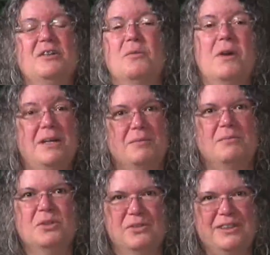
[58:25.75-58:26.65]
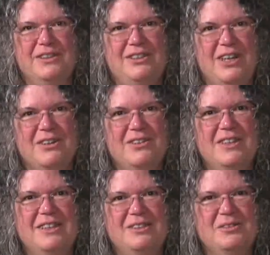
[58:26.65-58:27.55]
What a moving show
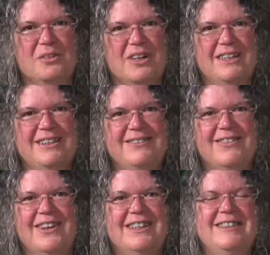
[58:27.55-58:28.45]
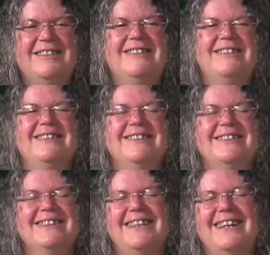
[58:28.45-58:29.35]
this one was.
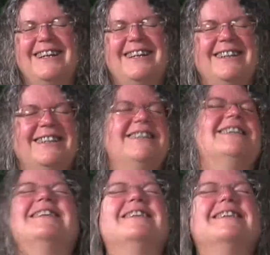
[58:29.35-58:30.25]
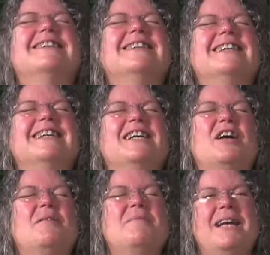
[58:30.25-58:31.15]
Uh, ah,
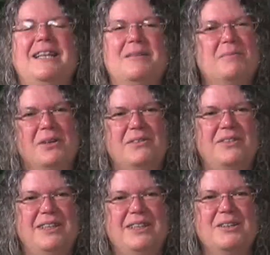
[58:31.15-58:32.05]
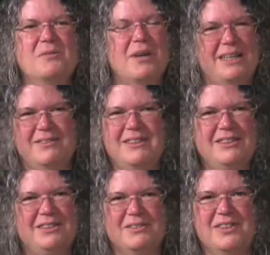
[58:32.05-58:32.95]
Amantha Murphy, The Way of the
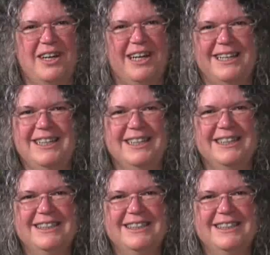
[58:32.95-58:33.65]
Seabhean.